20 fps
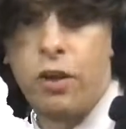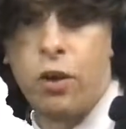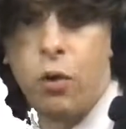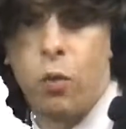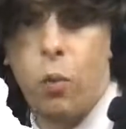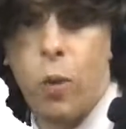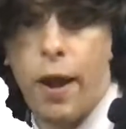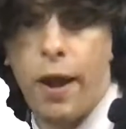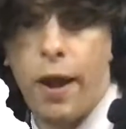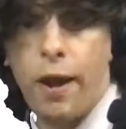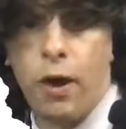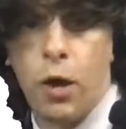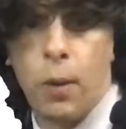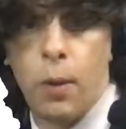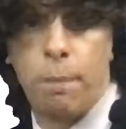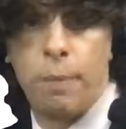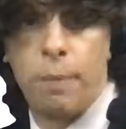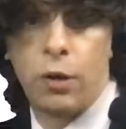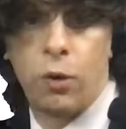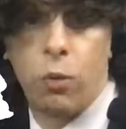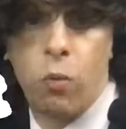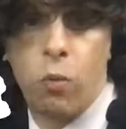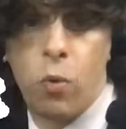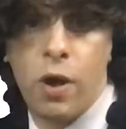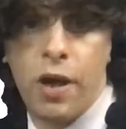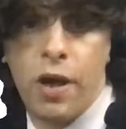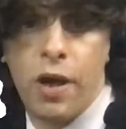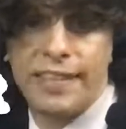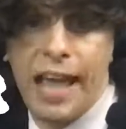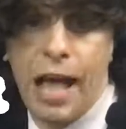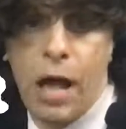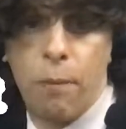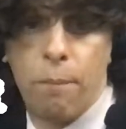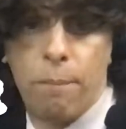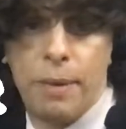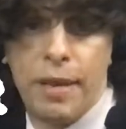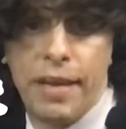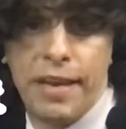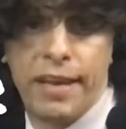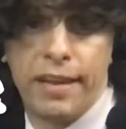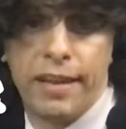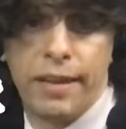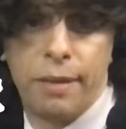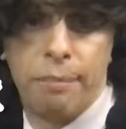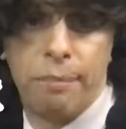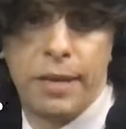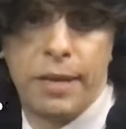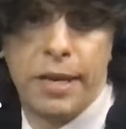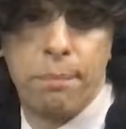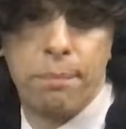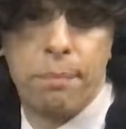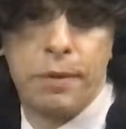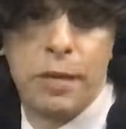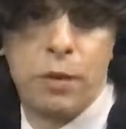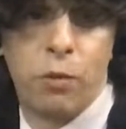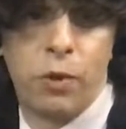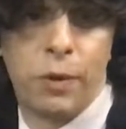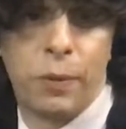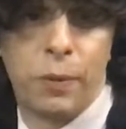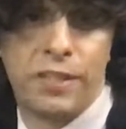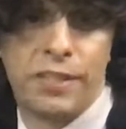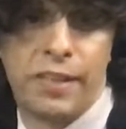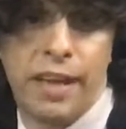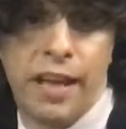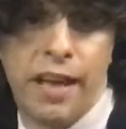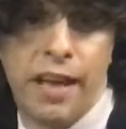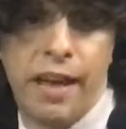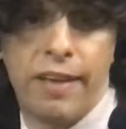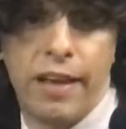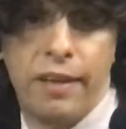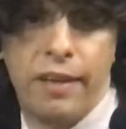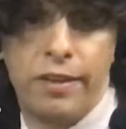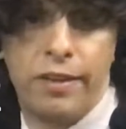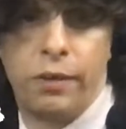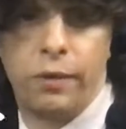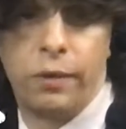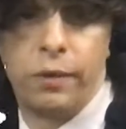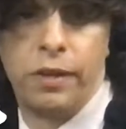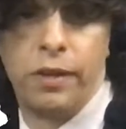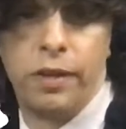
where bidder 1 is outbidding and bidding b1, which is a high value,